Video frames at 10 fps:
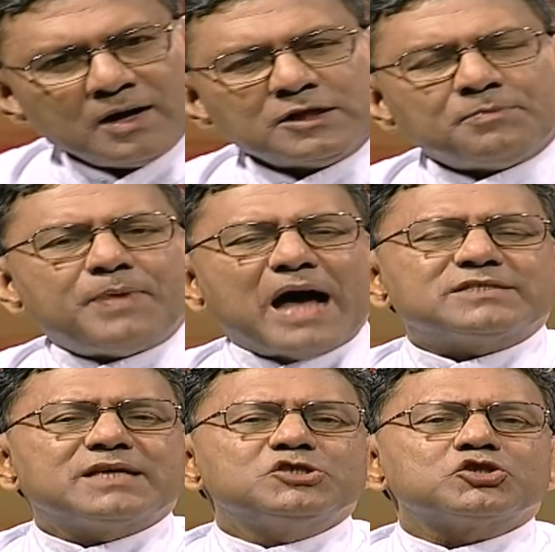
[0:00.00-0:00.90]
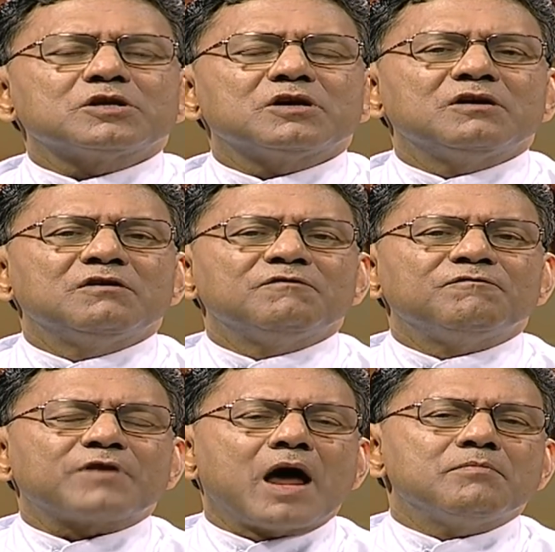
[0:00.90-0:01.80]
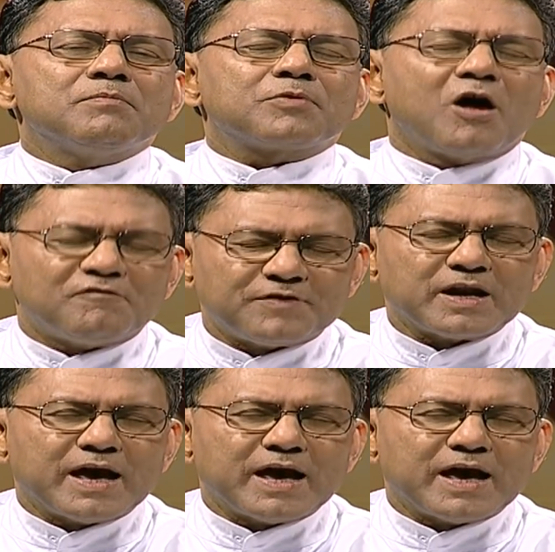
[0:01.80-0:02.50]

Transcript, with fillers: the passage from Prophet